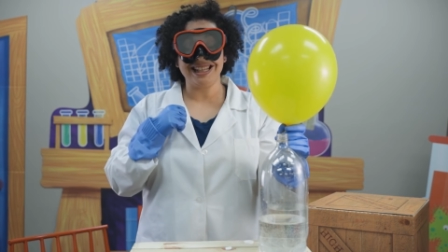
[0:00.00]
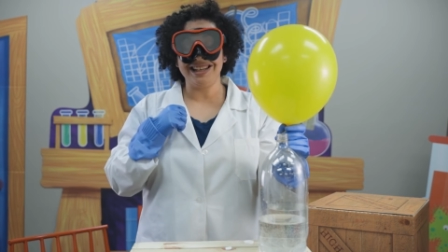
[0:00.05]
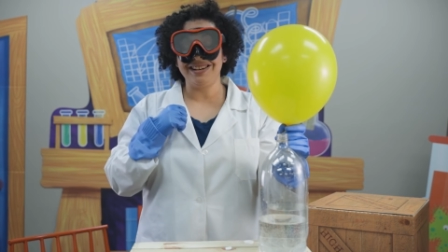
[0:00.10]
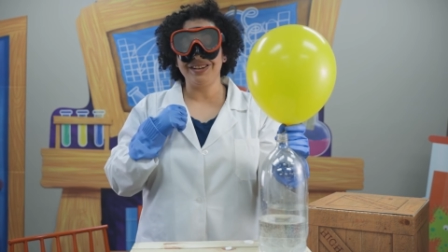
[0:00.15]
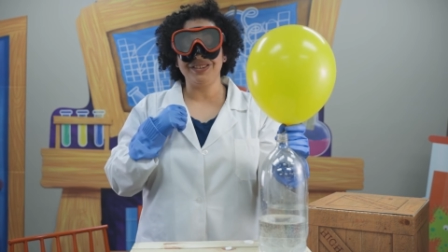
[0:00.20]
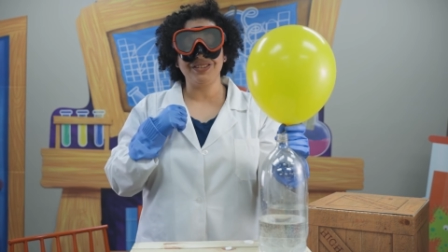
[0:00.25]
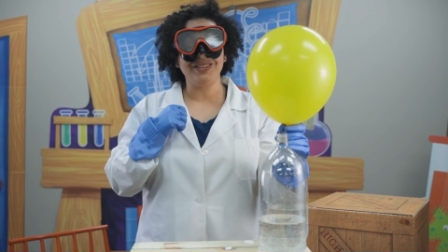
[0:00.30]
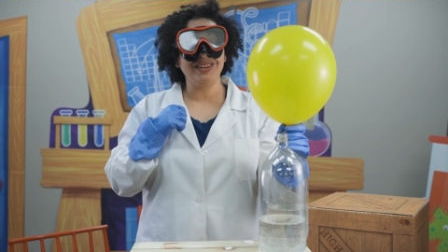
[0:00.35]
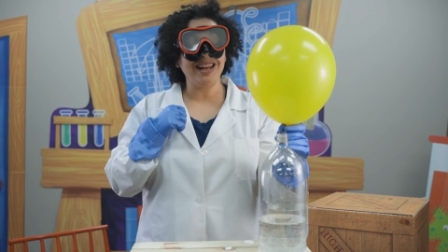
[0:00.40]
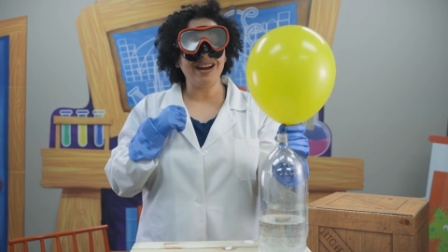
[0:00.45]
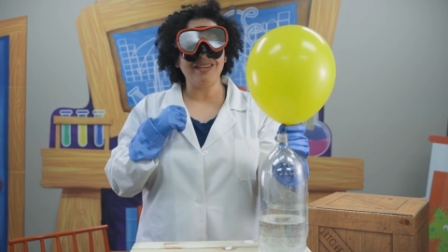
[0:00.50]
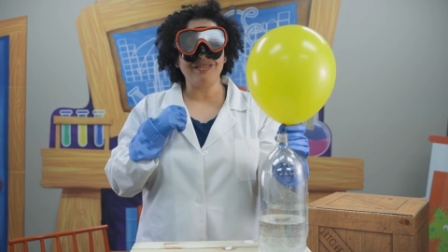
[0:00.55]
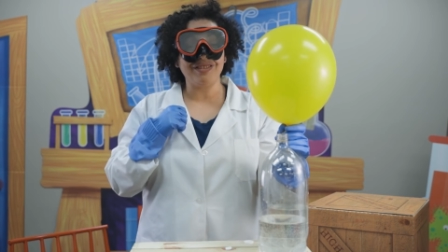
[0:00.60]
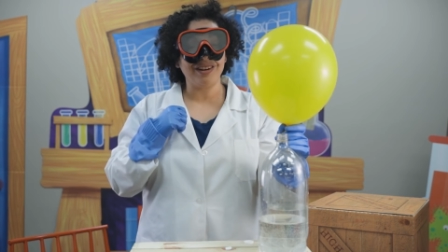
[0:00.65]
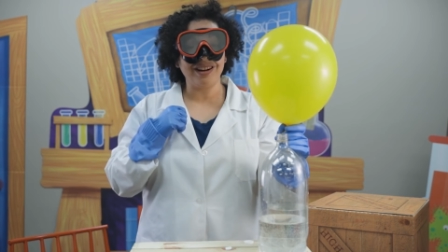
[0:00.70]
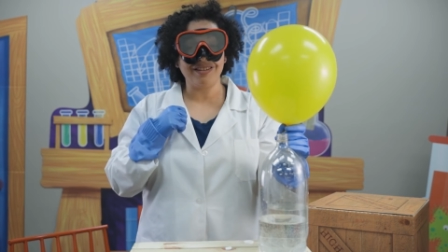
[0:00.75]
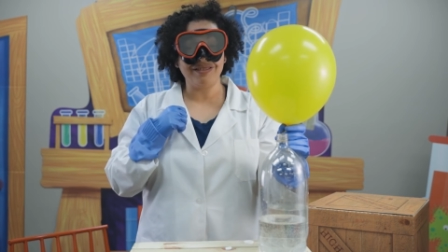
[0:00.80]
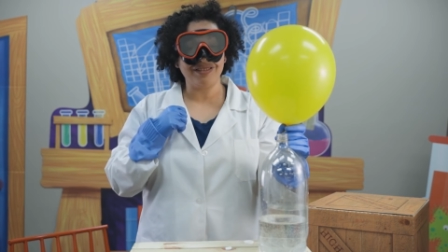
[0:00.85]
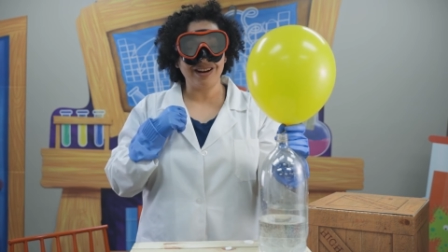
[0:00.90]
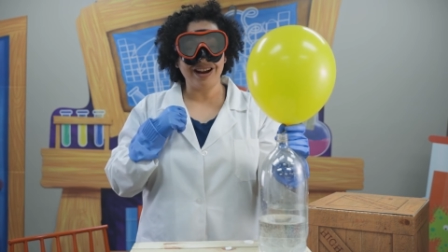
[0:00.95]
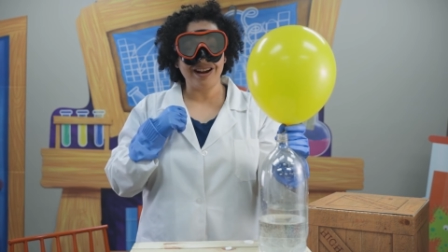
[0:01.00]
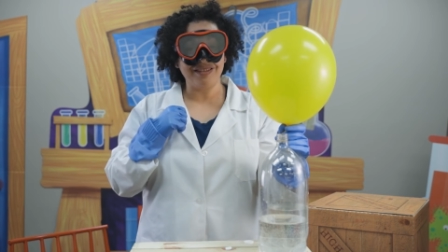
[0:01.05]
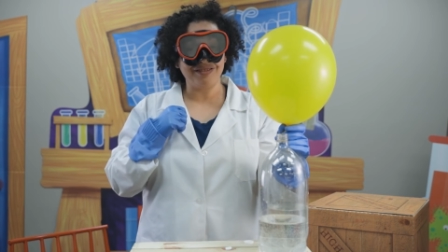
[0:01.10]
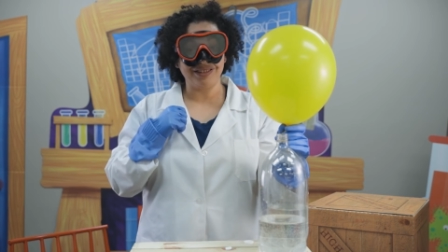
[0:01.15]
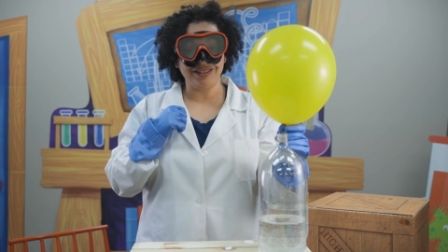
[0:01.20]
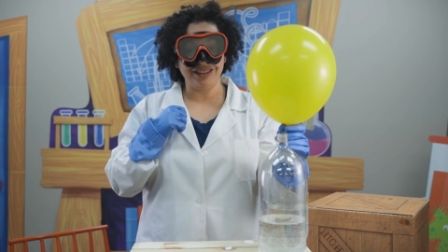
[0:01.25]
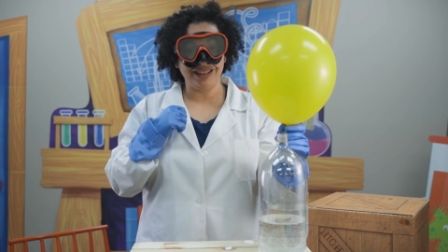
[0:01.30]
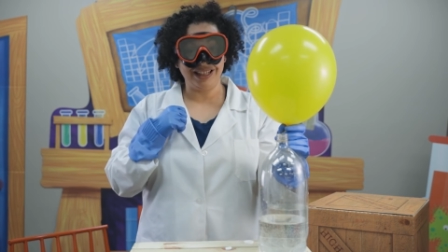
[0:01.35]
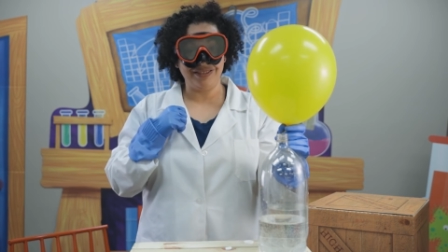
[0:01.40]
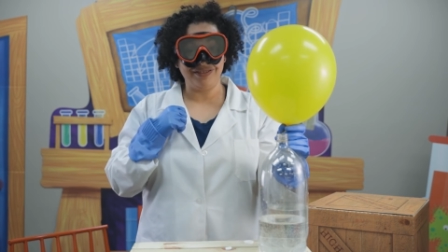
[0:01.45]
and he'll never, ever,
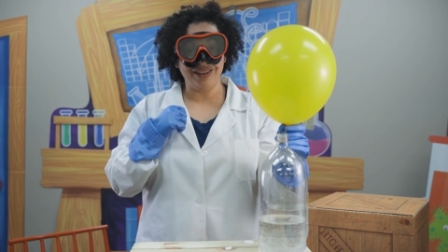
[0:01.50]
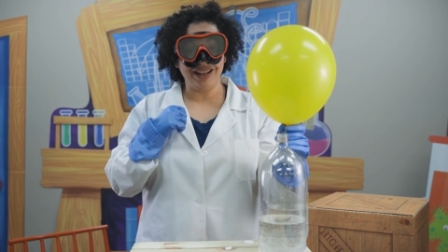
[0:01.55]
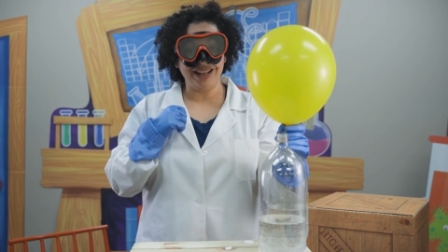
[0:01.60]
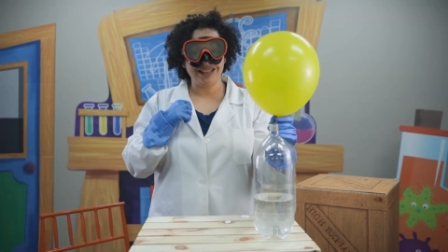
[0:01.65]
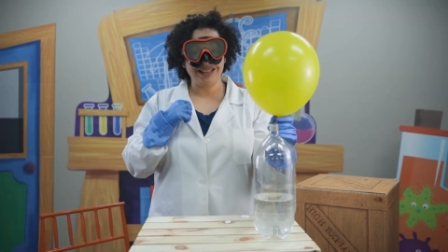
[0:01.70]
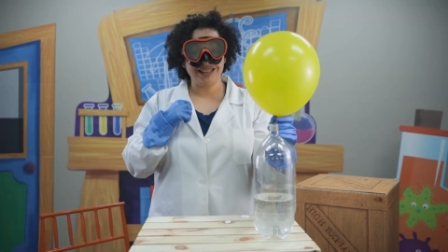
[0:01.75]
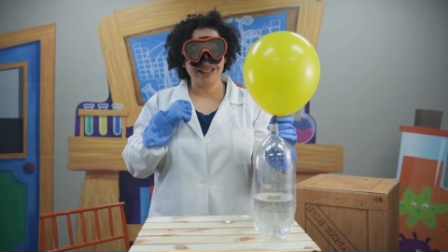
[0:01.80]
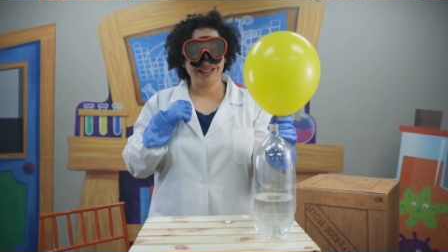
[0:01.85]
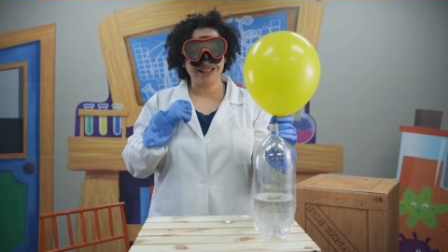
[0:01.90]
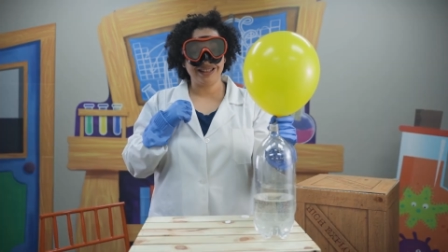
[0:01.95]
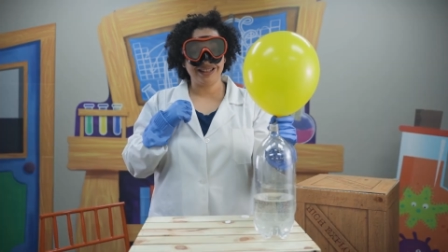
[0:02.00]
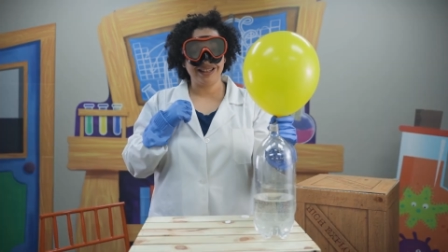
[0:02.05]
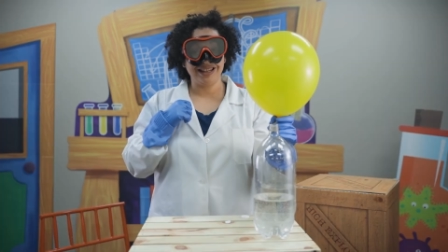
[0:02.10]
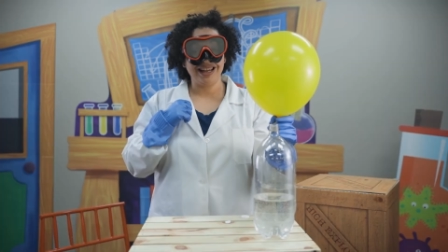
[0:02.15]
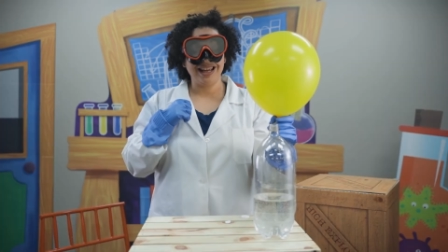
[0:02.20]
ever leave us.